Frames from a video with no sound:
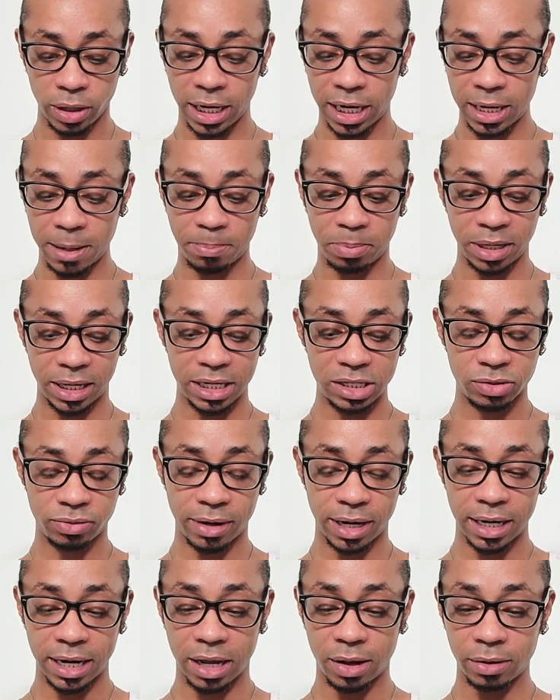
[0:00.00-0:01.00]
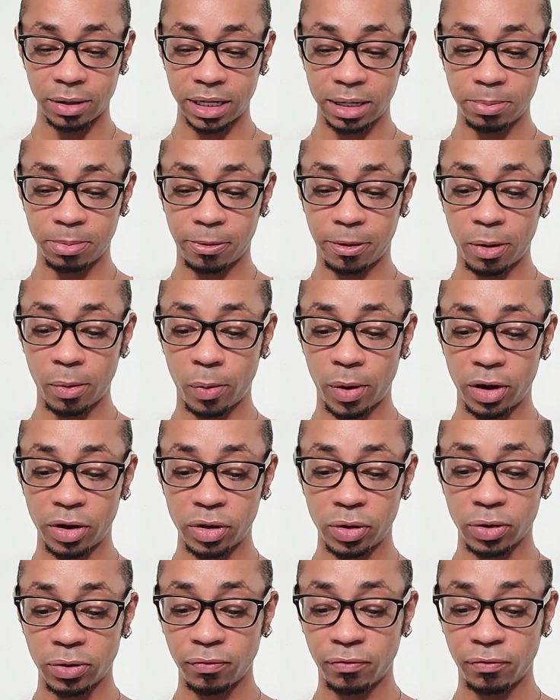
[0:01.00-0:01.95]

in a place right now, Libra, where you're